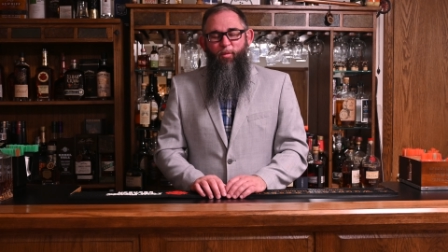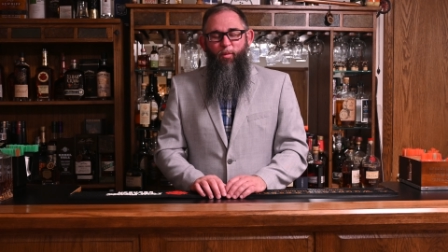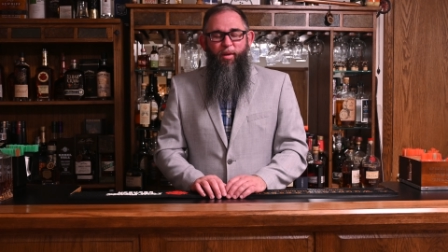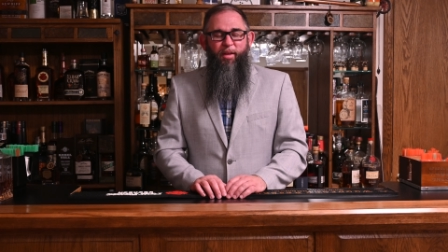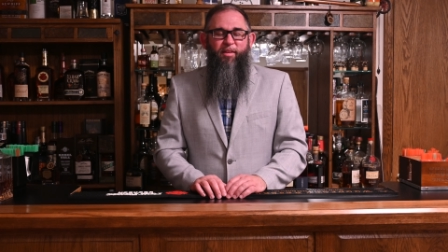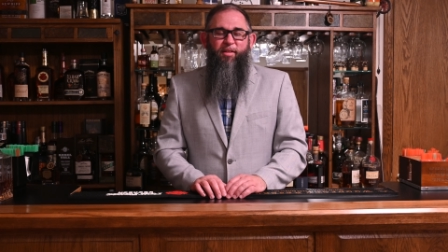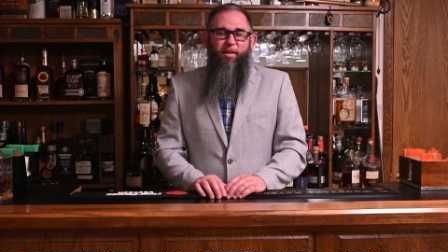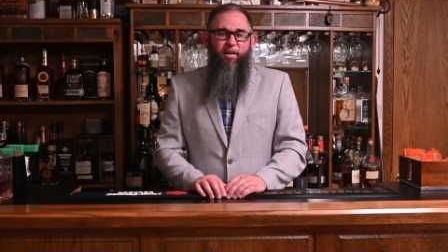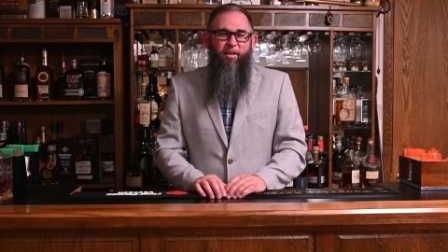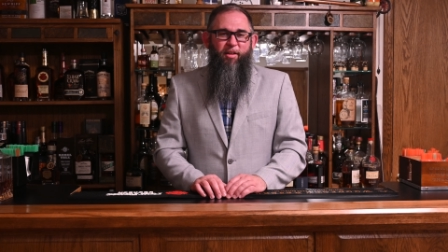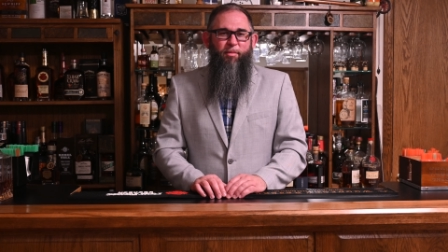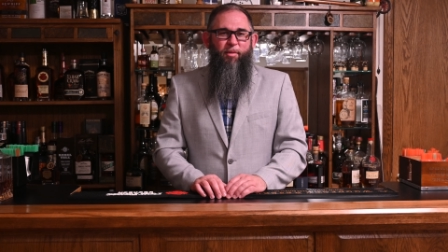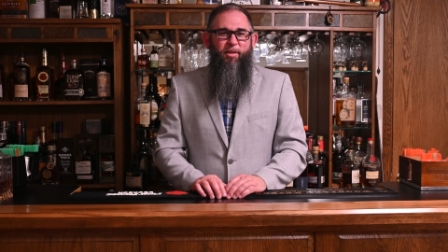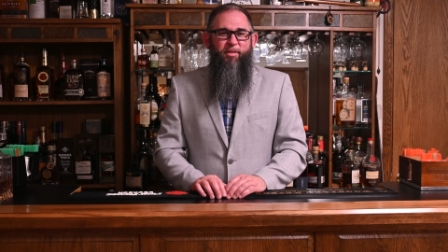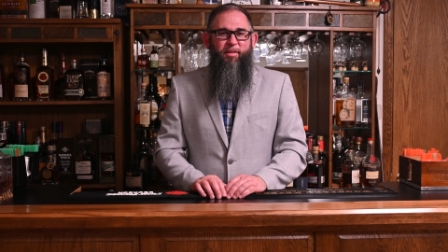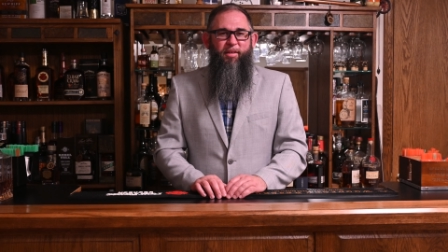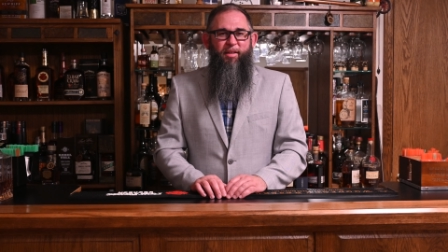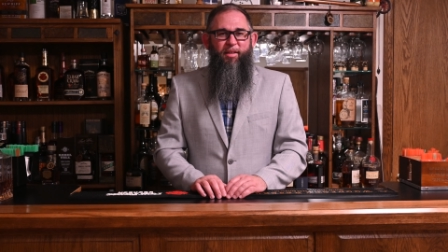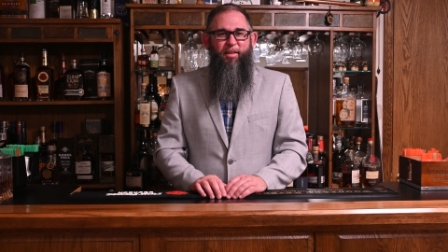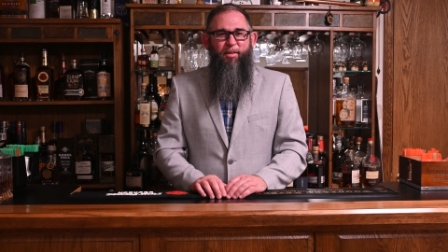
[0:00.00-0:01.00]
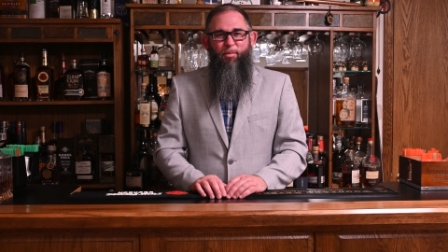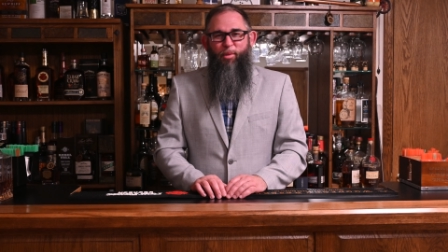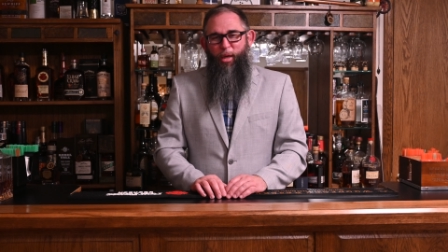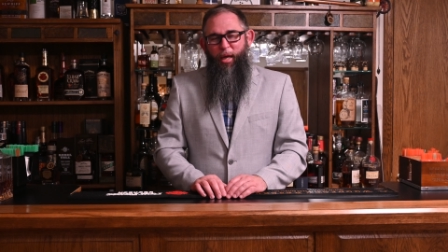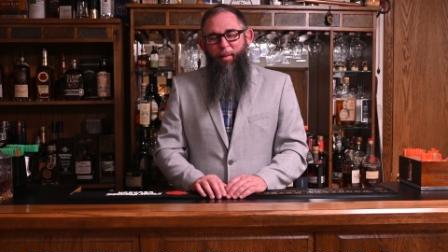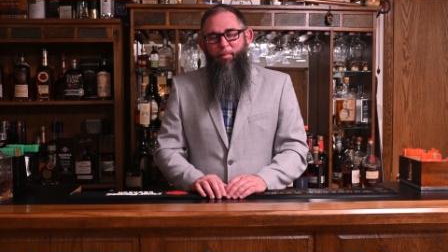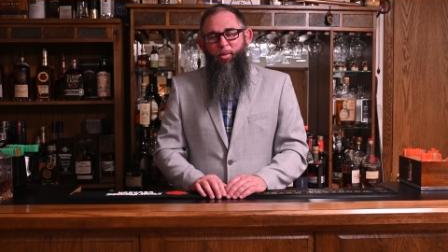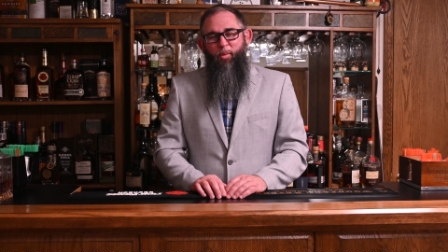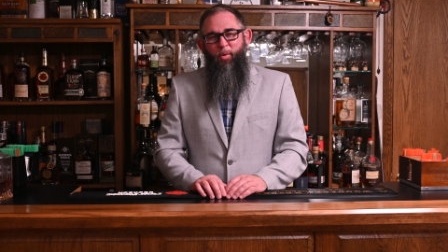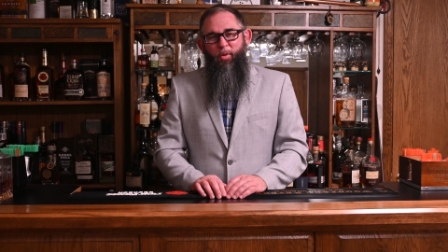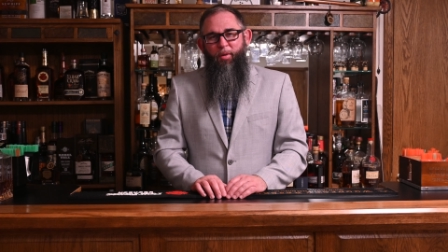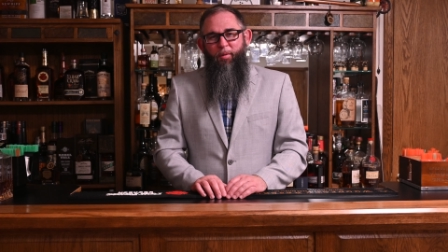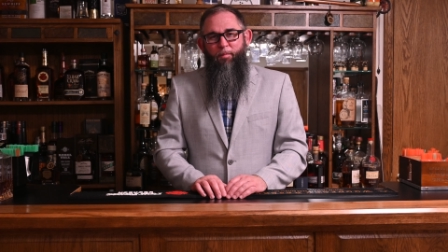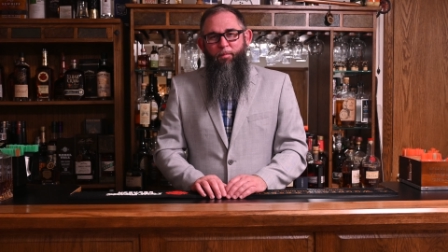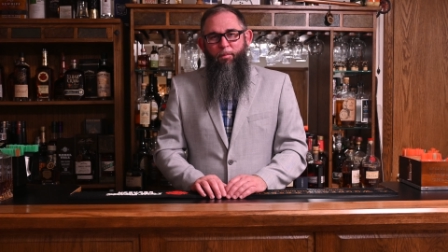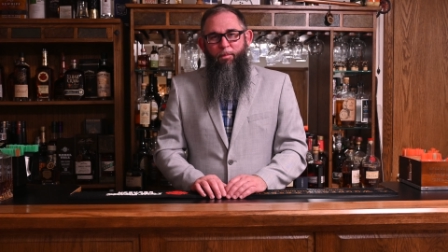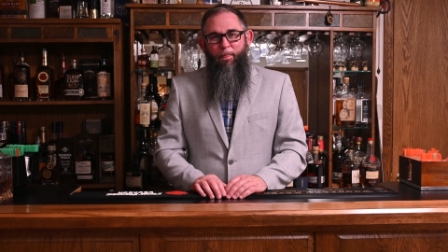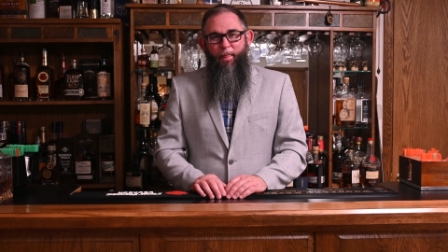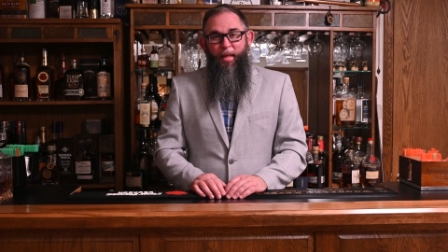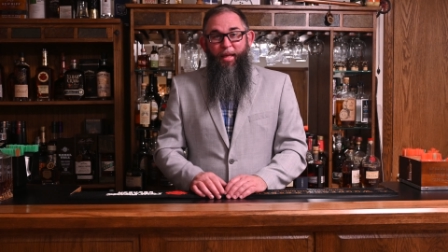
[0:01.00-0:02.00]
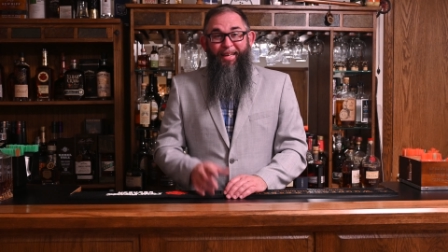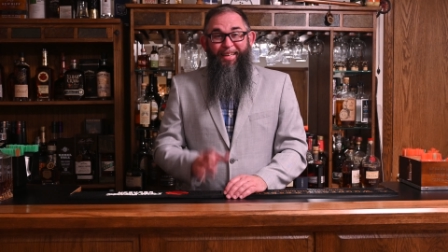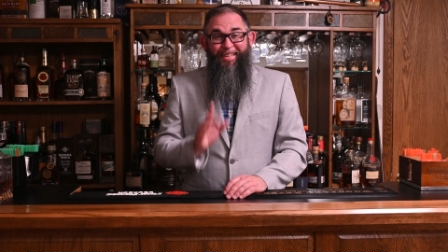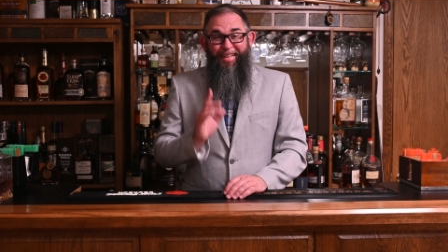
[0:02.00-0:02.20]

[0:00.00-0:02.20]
we can call it a martini and be happy with it.